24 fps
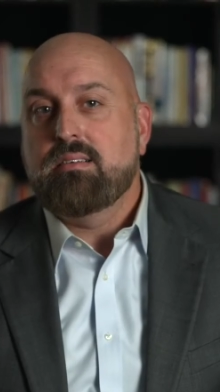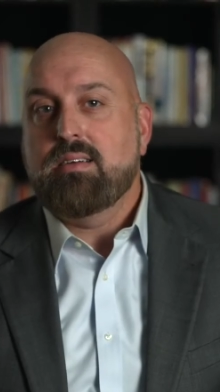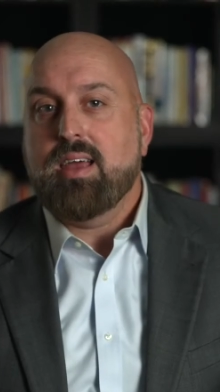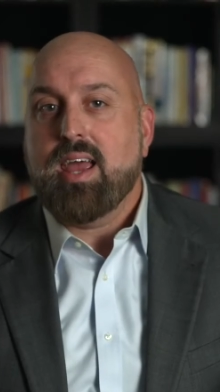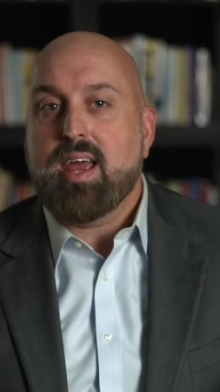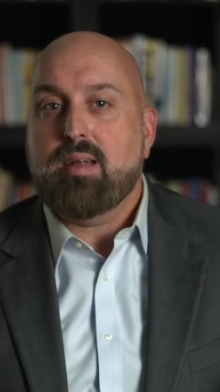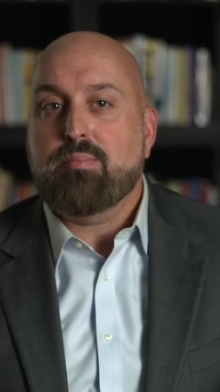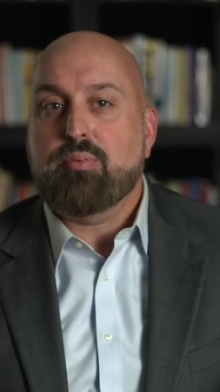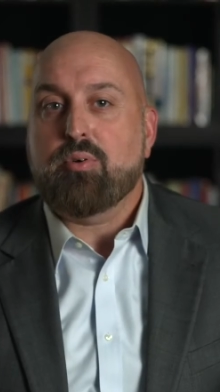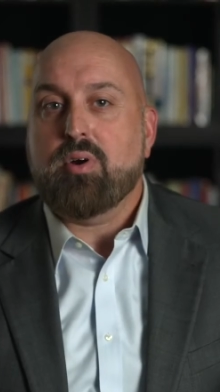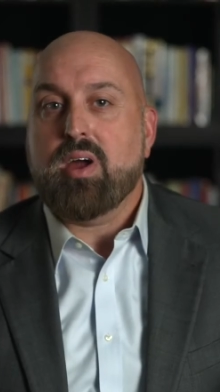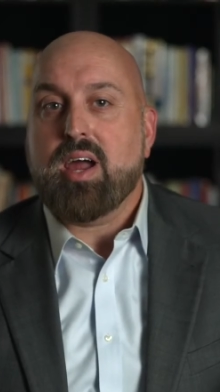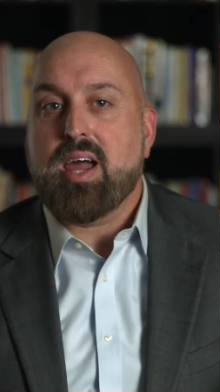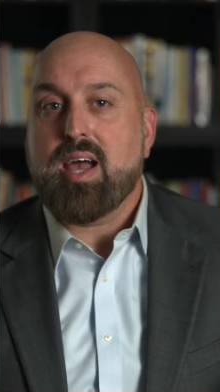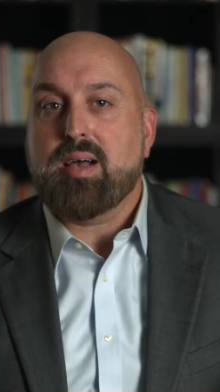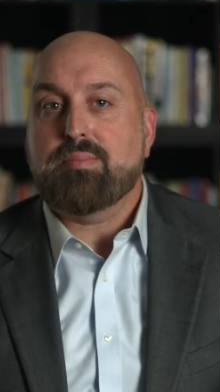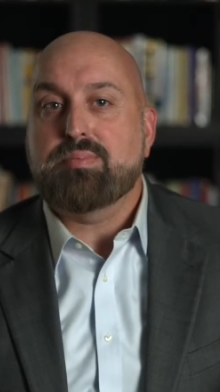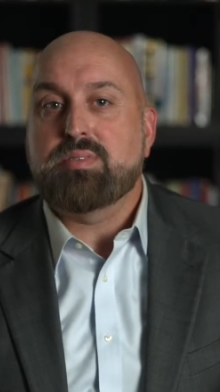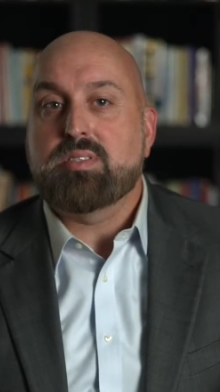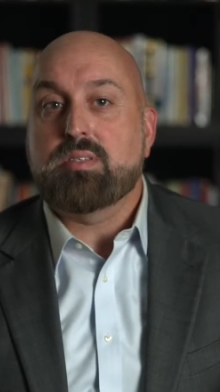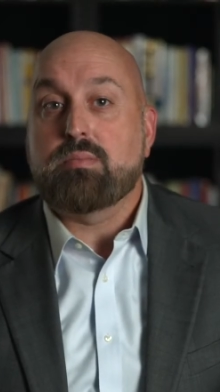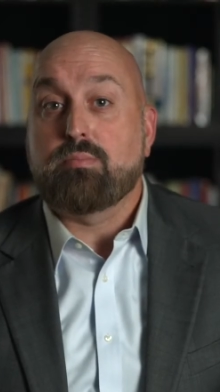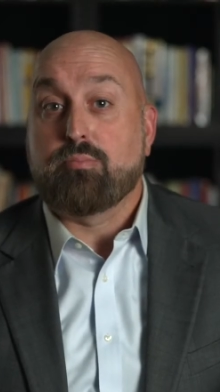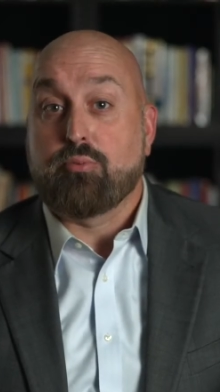and
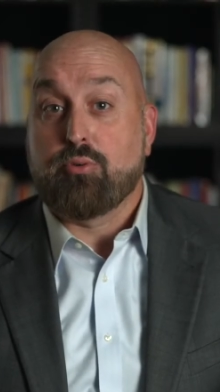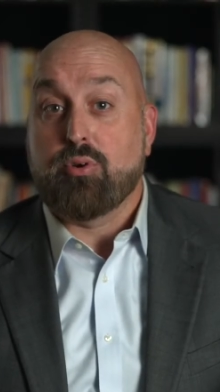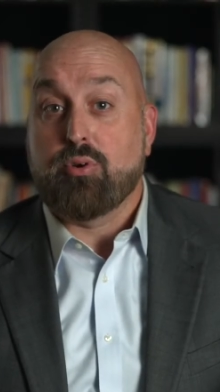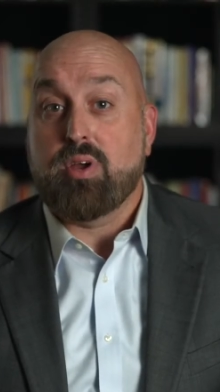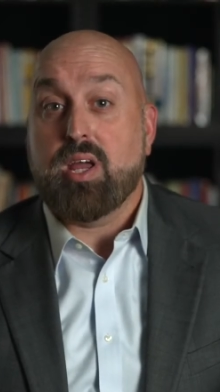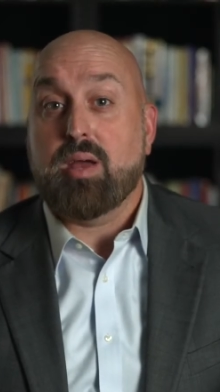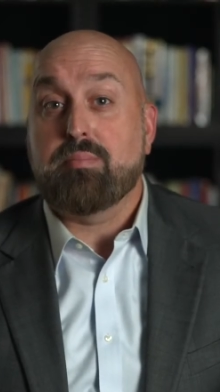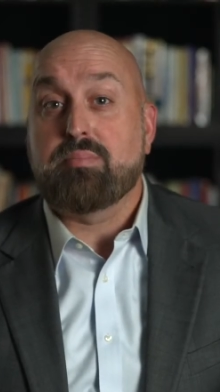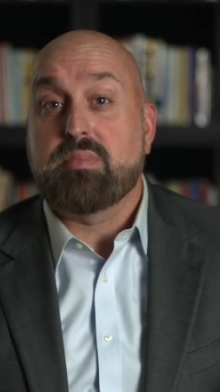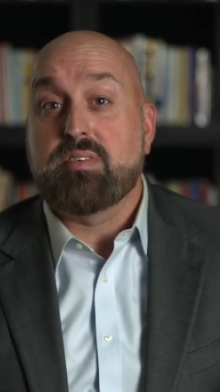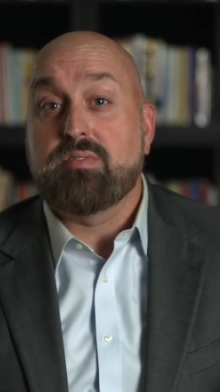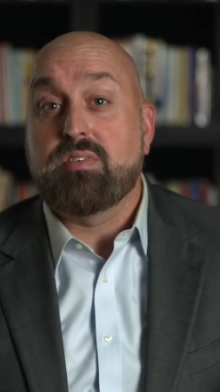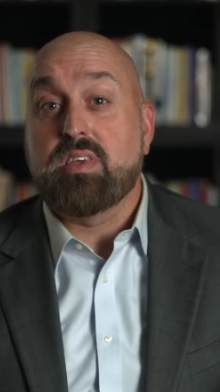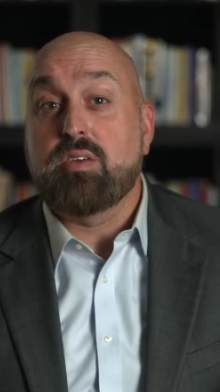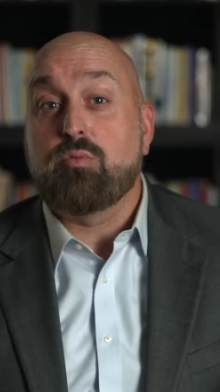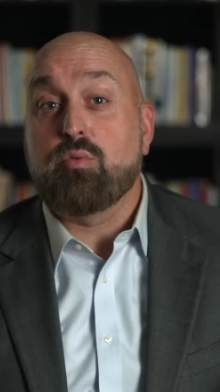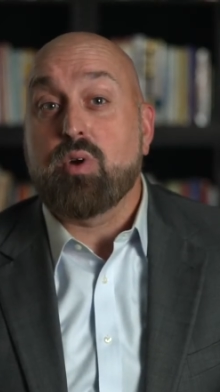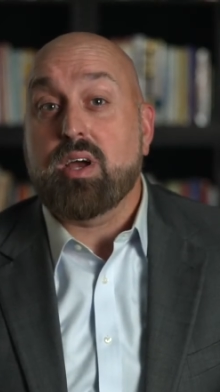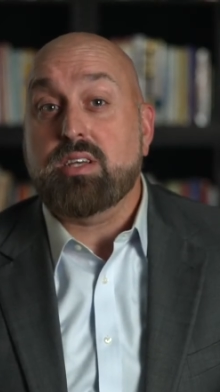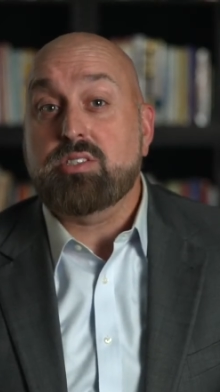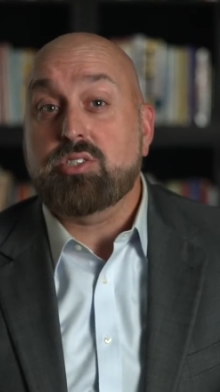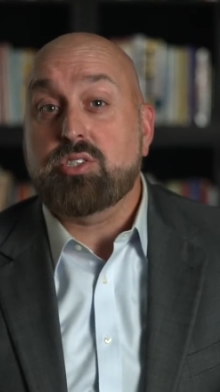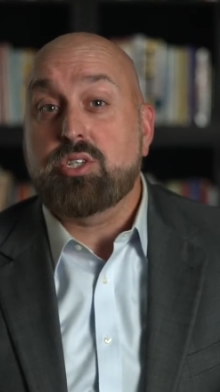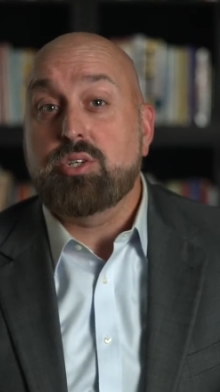perhaps preemptively
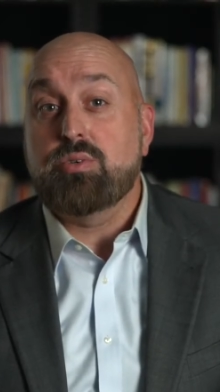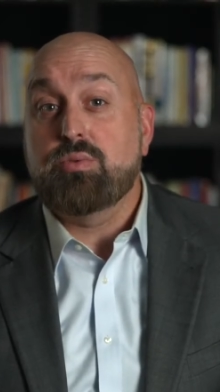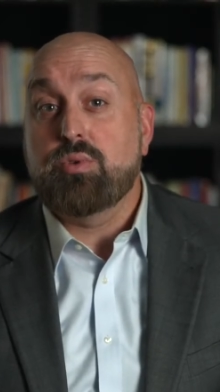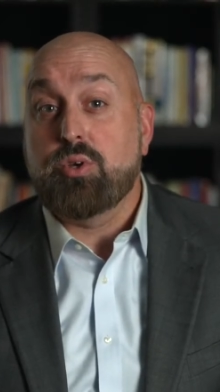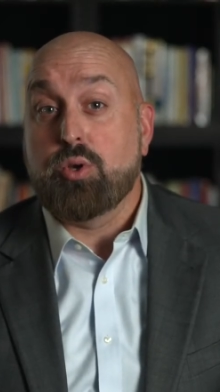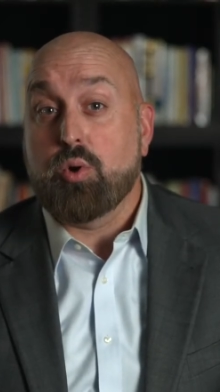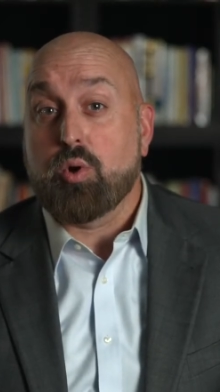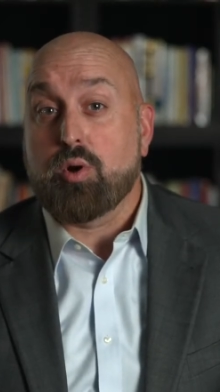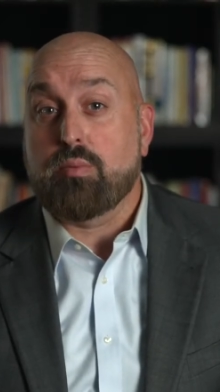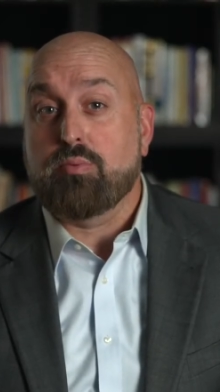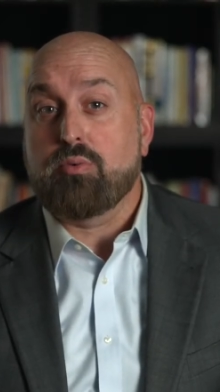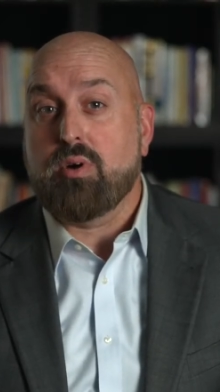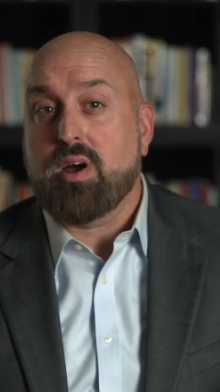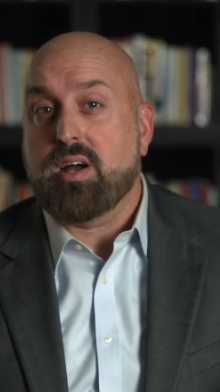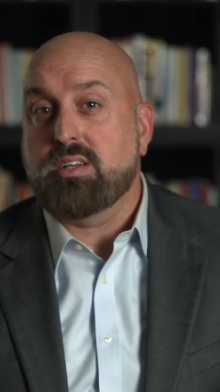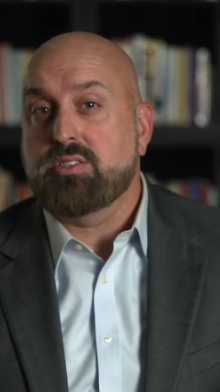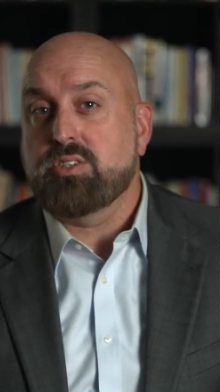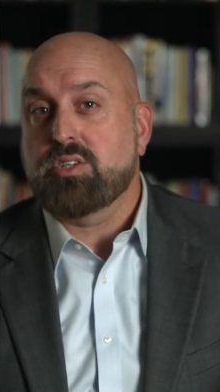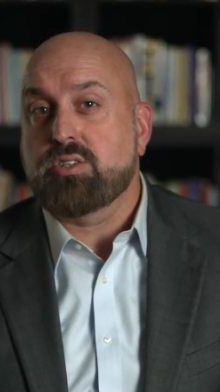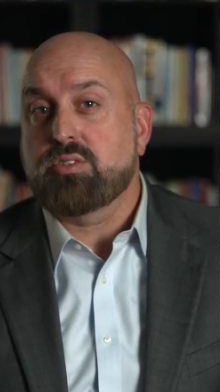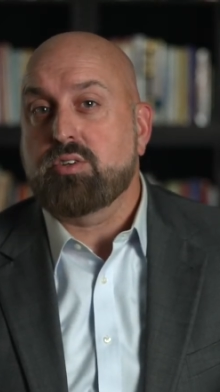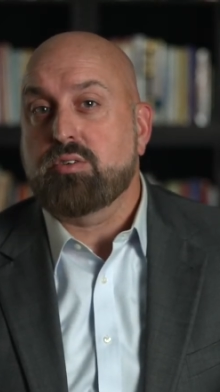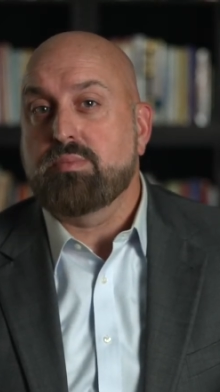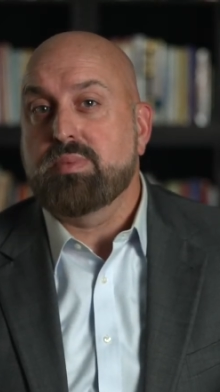rescue your
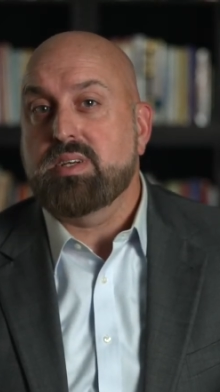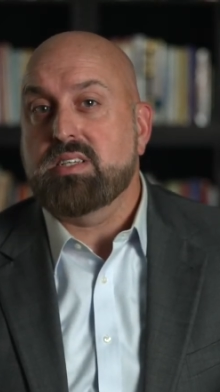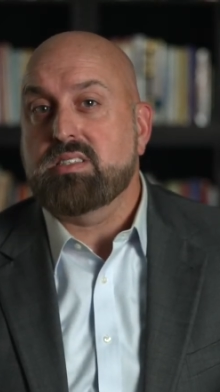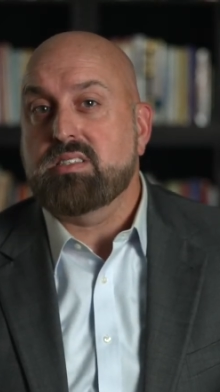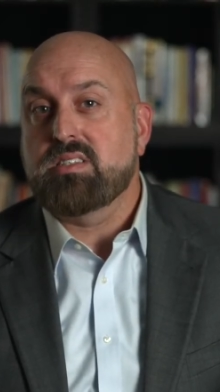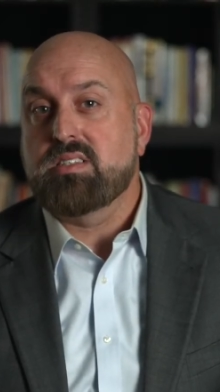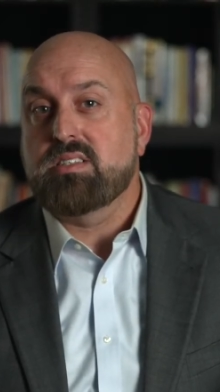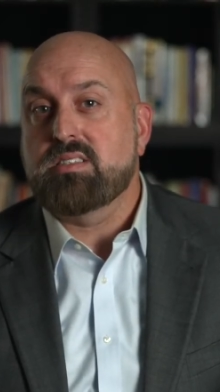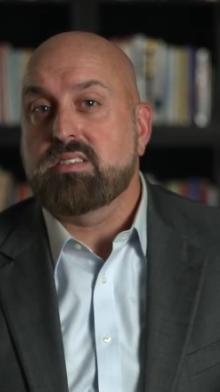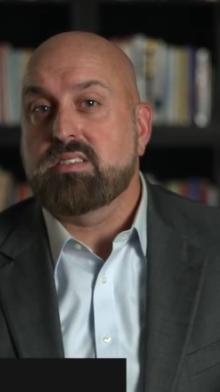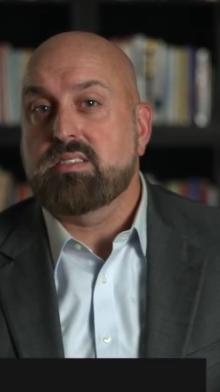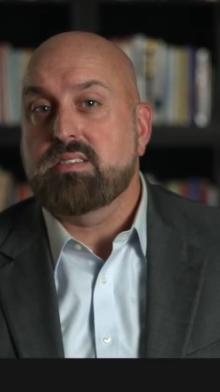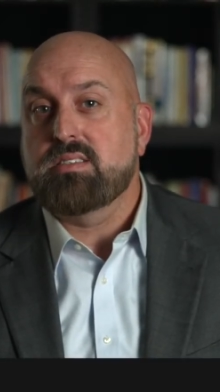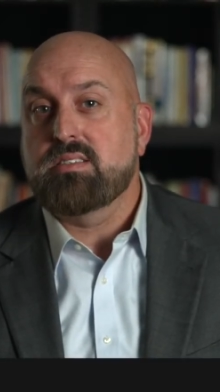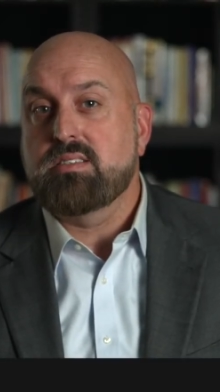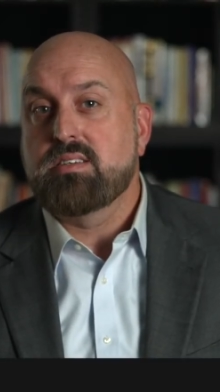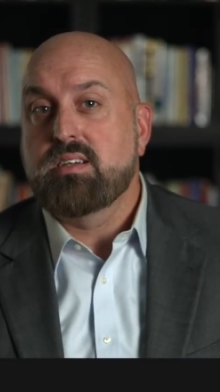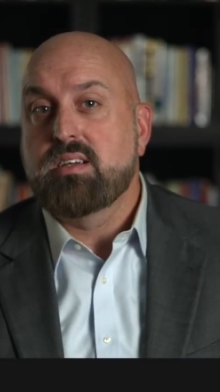project or business?